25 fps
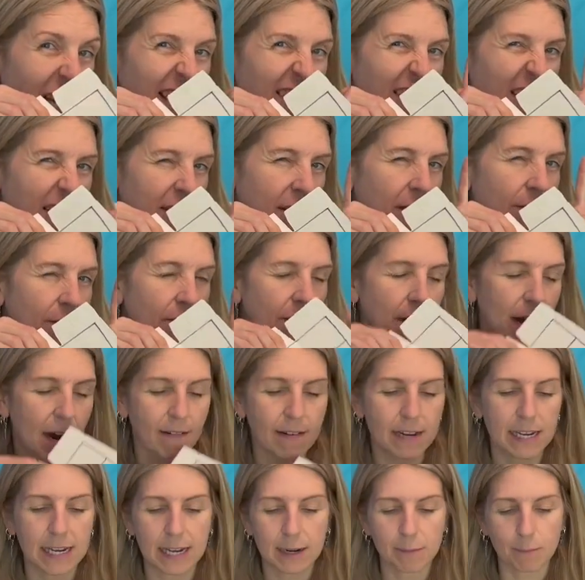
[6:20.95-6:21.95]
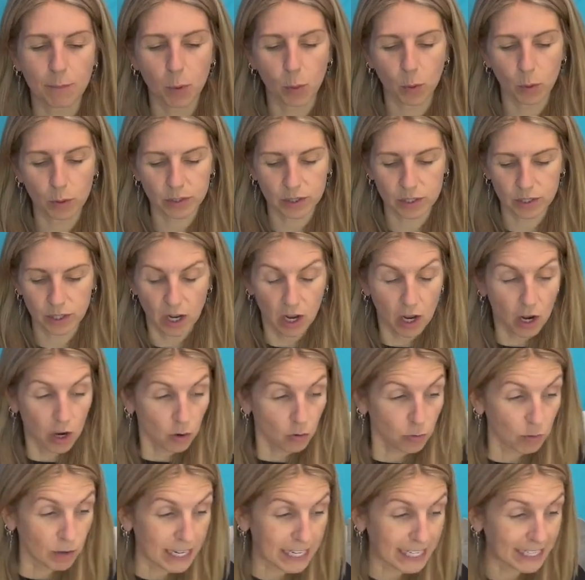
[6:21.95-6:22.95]
And there's a very important
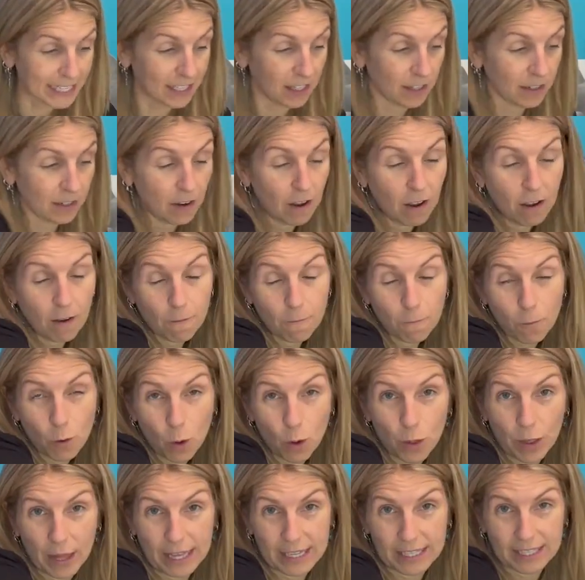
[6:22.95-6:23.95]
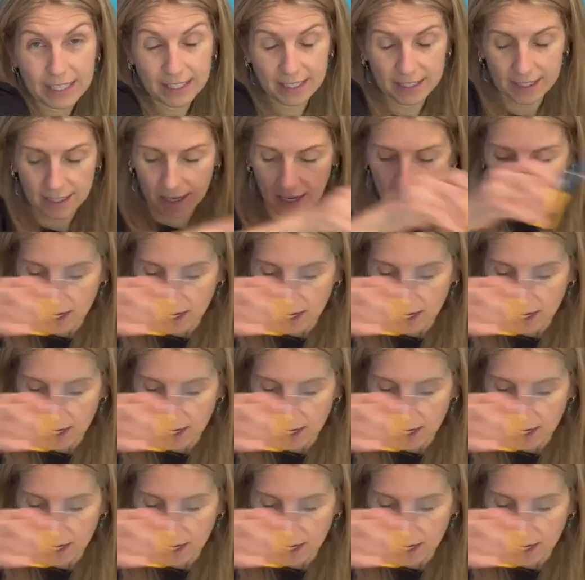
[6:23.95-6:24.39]
reason for this.